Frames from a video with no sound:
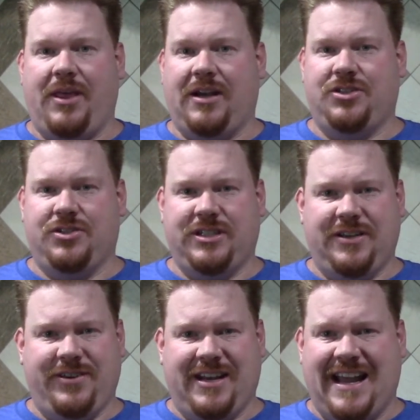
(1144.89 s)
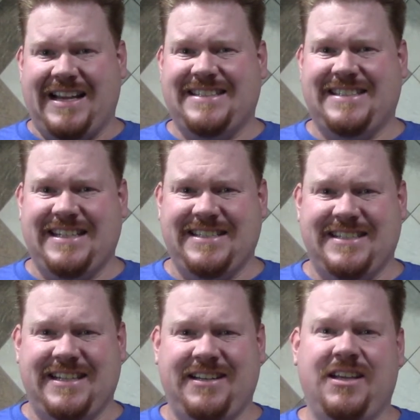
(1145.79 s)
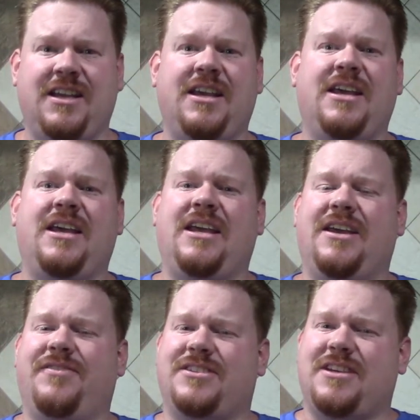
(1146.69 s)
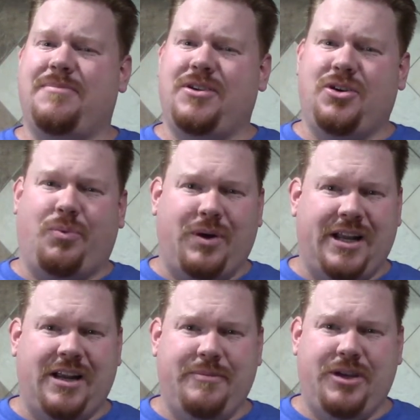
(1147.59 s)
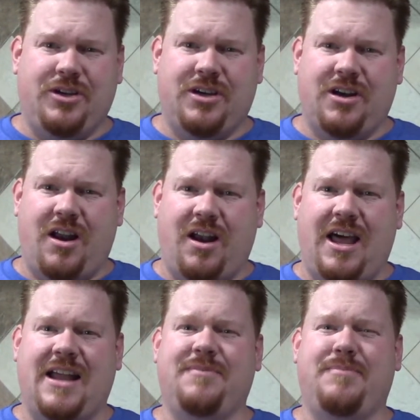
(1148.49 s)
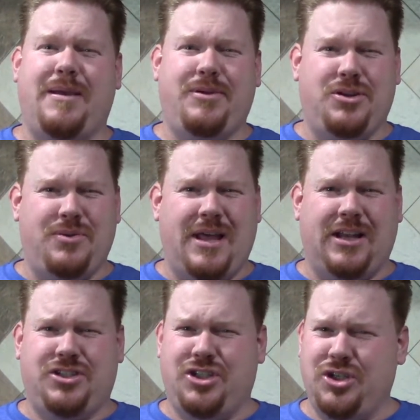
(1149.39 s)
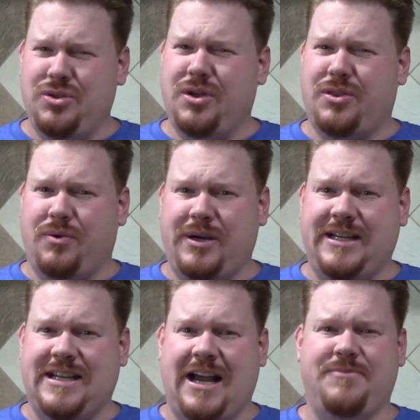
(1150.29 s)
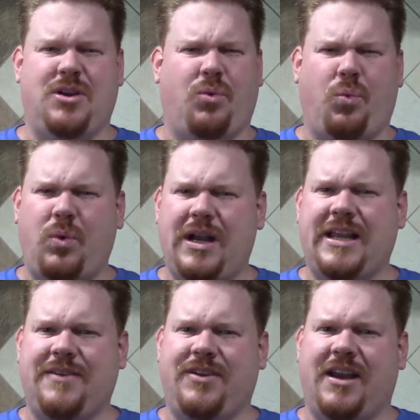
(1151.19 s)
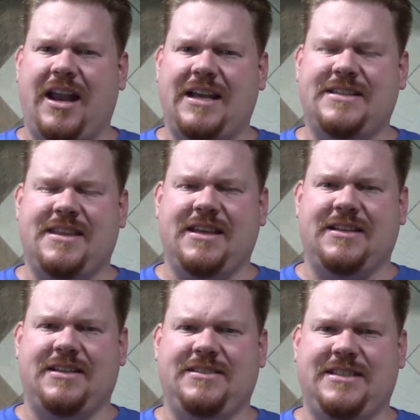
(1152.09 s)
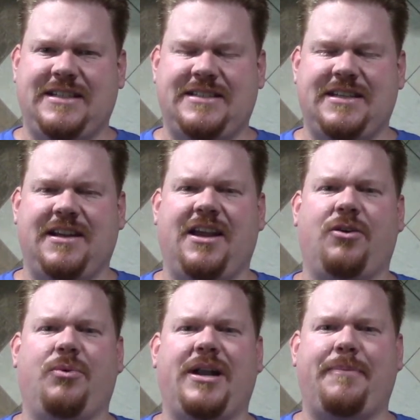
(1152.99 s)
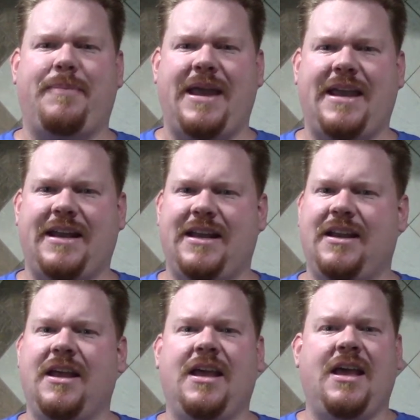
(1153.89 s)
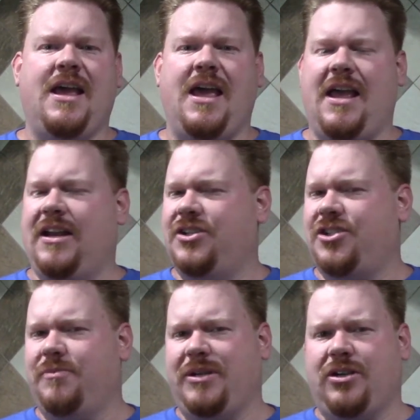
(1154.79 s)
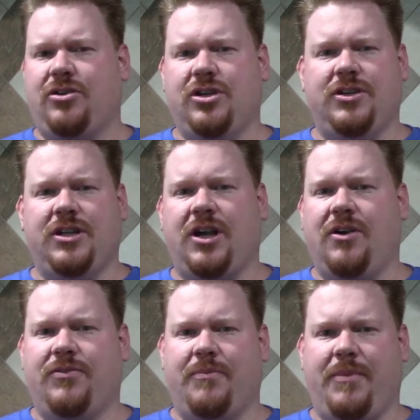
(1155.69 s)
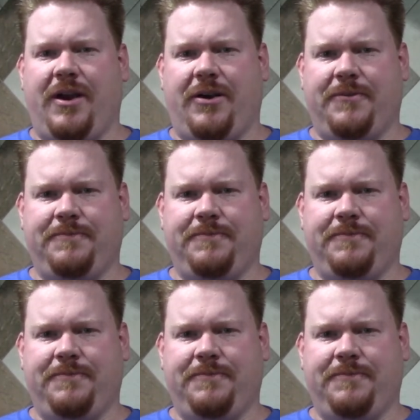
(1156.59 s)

That should give you a nice seasoning. If it's something you're really going to be cooking on a lot, maybe do that 2 to 3 times. That'll really give you a nice thick seasoning layer, really bake it in, and it should be good to go from there.